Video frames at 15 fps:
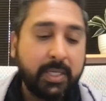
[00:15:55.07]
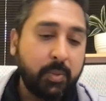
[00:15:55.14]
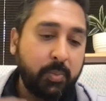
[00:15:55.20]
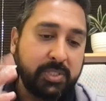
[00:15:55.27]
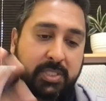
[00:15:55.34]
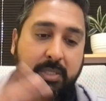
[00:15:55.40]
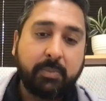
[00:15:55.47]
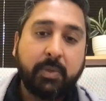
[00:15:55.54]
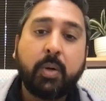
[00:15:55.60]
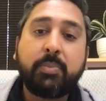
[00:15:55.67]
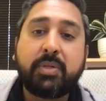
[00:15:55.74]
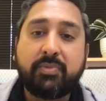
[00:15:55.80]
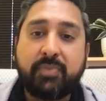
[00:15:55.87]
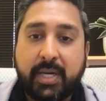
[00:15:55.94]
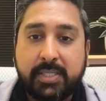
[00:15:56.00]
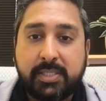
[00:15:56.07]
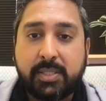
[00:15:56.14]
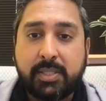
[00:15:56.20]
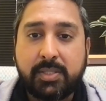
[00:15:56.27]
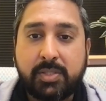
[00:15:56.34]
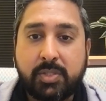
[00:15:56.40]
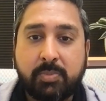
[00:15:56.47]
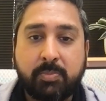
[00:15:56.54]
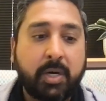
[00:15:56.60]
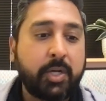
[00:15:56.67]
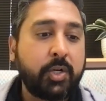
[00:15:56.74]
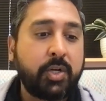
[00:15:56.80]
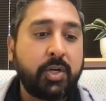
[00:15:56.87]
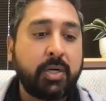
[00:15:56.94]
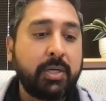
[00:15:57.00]
We set them home devices to
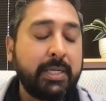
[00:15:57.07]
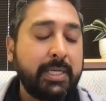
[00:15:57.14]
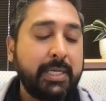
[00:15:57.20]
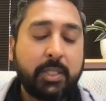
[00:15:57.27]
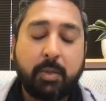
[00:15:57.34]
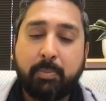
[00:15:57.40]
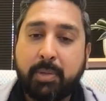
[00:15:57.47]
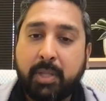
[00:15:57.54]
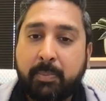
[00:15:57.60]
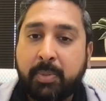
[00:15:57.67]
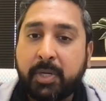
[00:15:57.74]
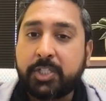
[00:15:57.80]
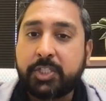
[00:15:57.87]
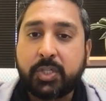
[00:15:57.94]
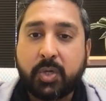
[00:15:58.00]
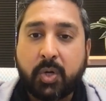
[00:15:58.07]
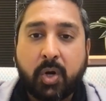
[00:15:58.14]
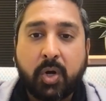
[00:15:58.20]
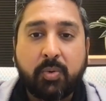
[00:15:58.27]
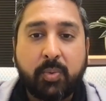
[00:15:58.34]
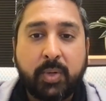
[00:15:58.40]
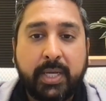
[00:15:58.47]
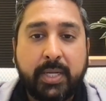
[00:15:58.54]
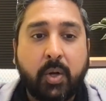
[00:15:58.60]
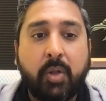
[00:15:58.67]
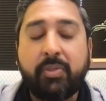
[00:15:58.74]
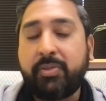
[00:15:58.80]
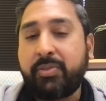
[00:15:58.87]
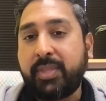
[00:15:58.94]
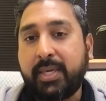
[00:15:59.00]
monitor their blood pressure, heart rate, all
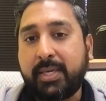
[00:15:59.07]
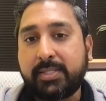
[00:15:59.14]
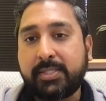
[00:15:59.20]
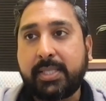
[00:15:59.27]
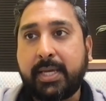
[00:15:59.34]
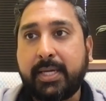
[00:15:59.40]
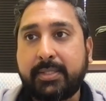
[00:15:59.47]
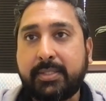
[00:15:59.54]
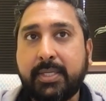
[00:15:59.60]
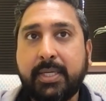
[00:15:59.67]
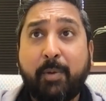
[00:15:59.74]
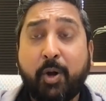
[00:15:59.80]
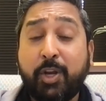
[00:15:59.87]
the things that are